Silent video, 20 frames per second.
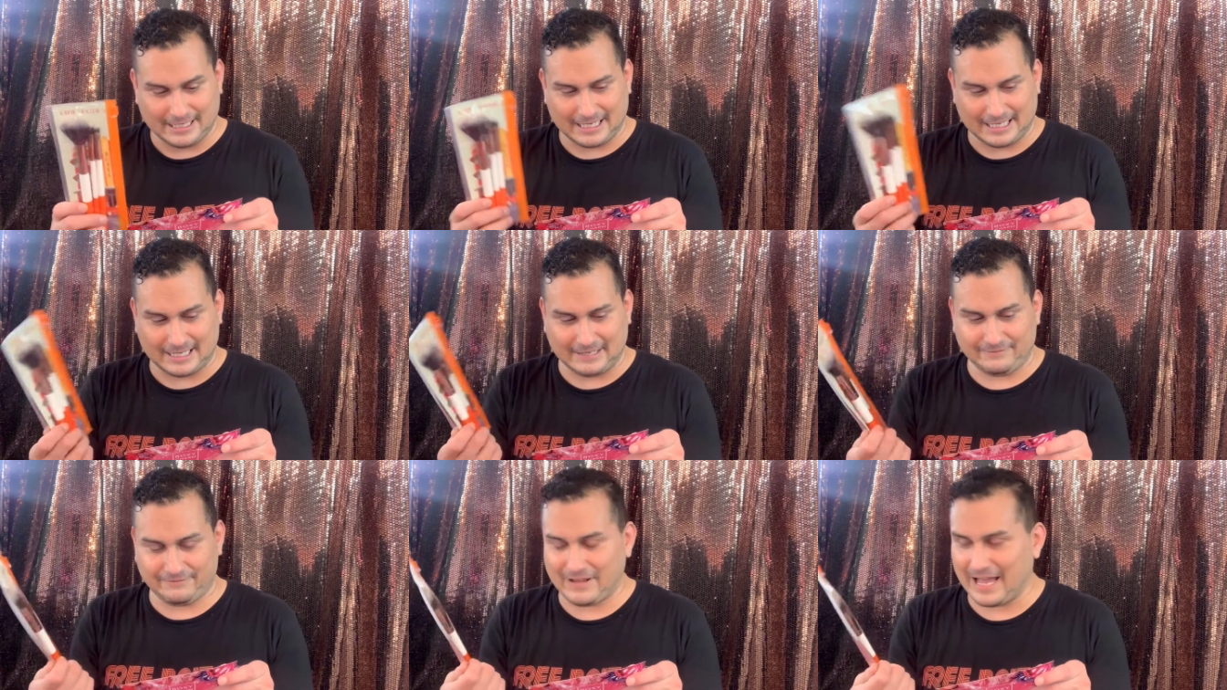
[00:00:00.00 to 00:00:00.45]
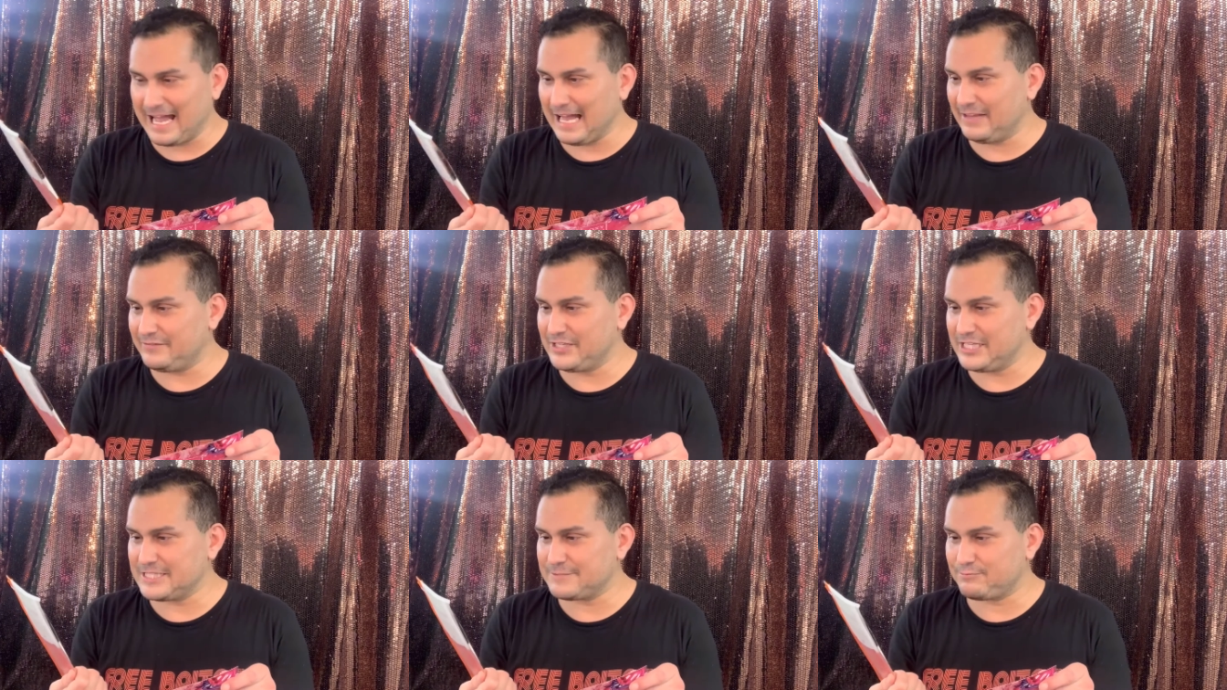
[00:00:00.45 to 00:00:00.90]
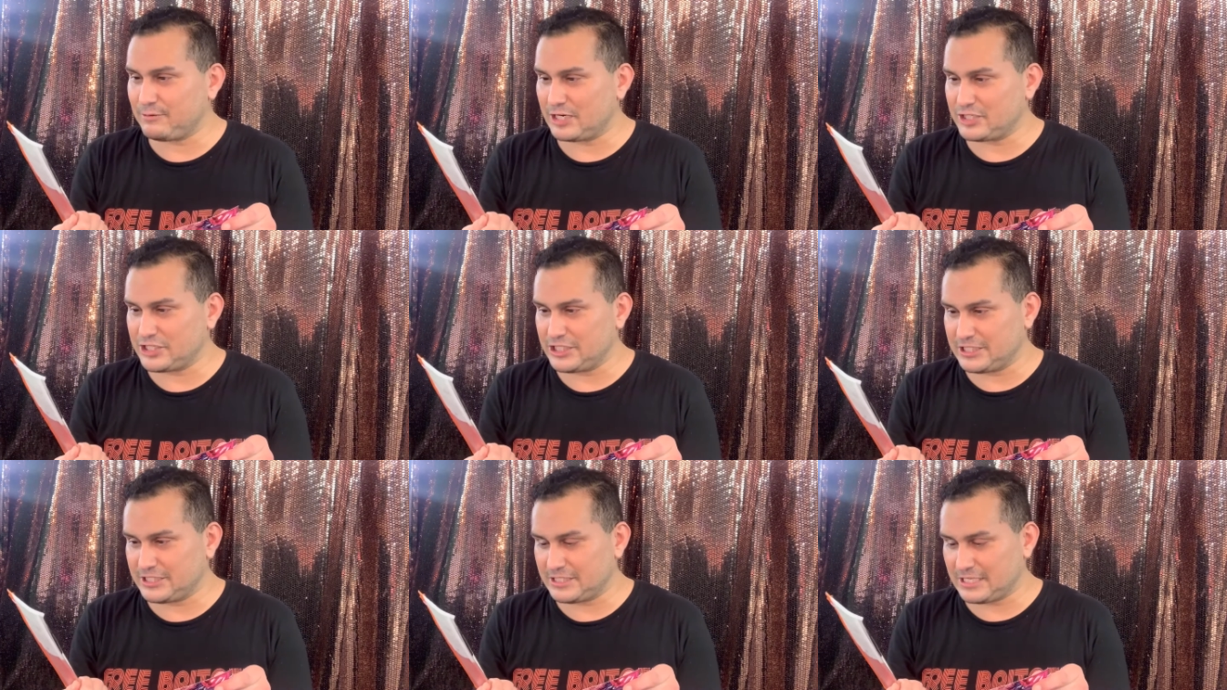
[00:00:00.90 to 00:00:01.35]
I've had these
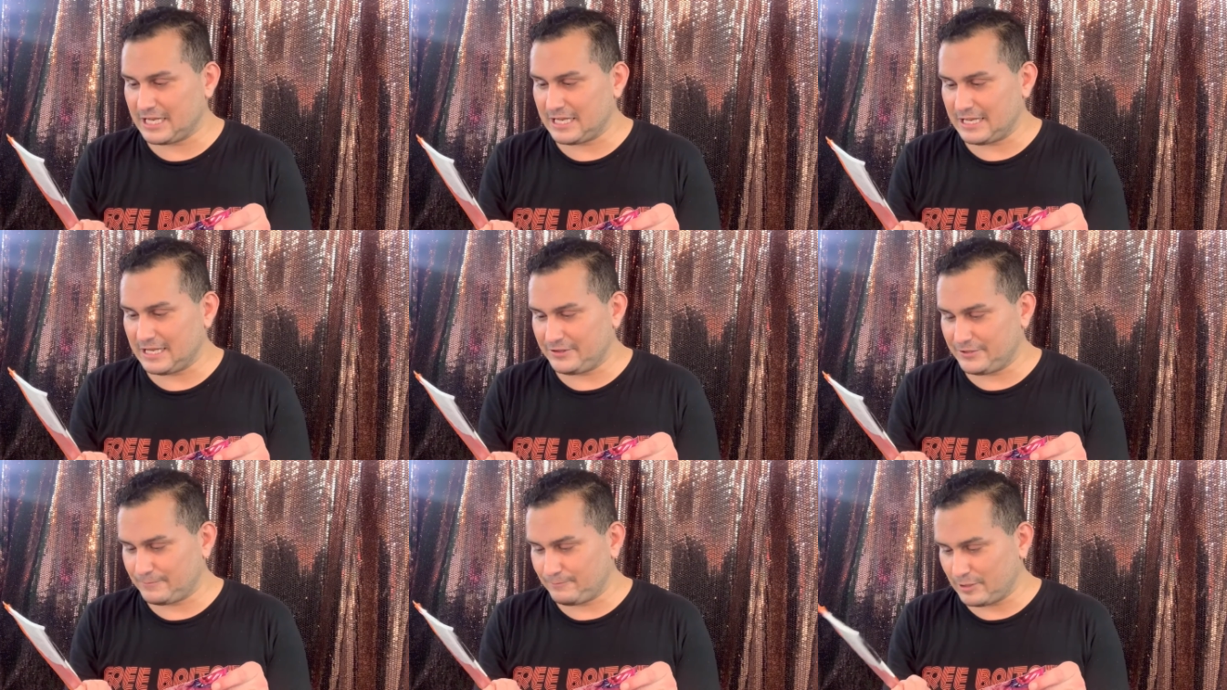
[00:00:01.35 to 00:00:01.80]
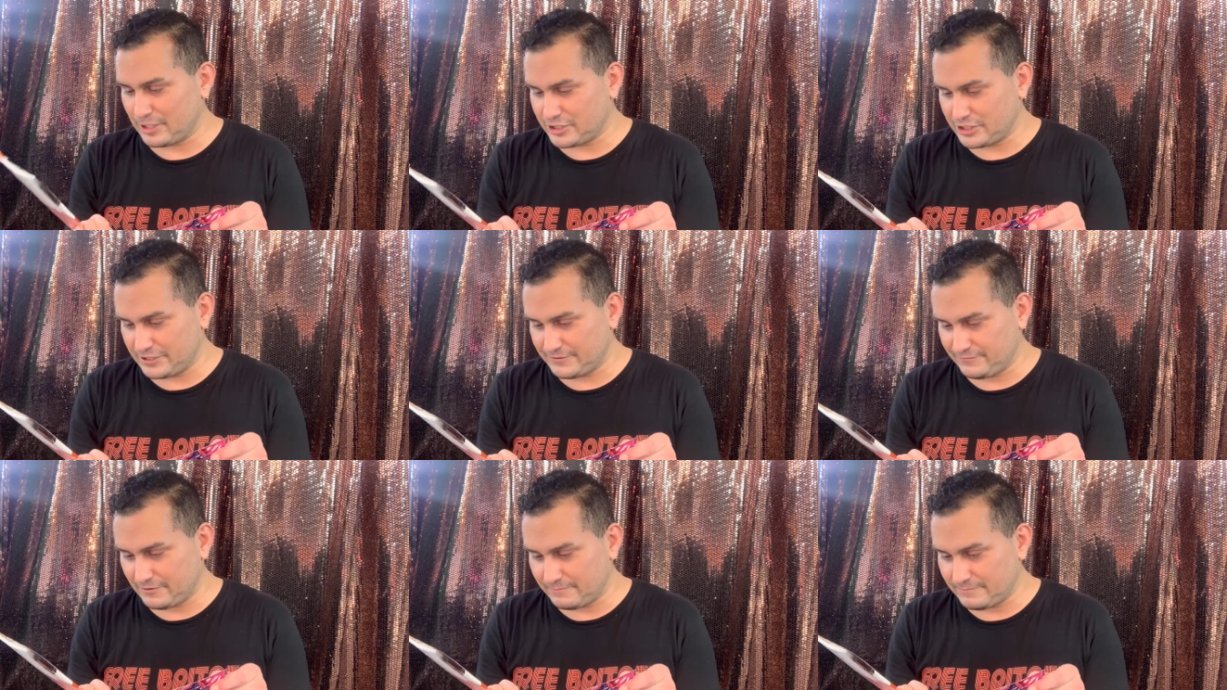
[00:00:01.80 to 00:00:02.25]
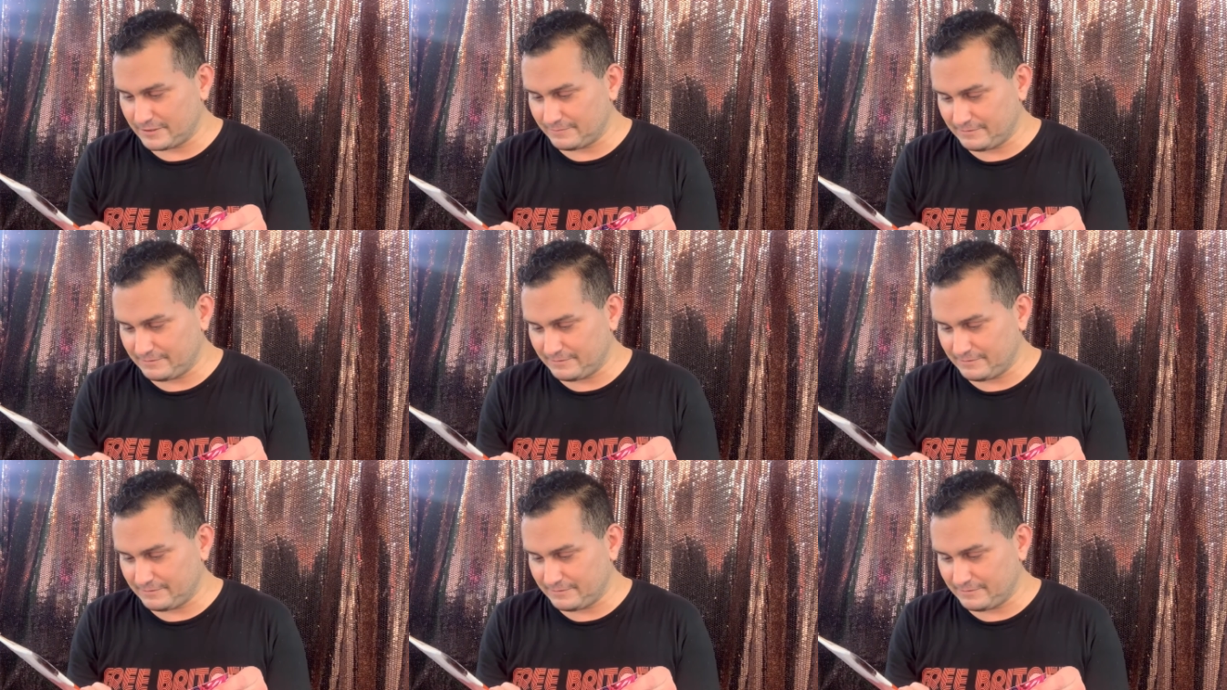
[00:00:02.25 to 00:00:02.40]
brushes, other brushes from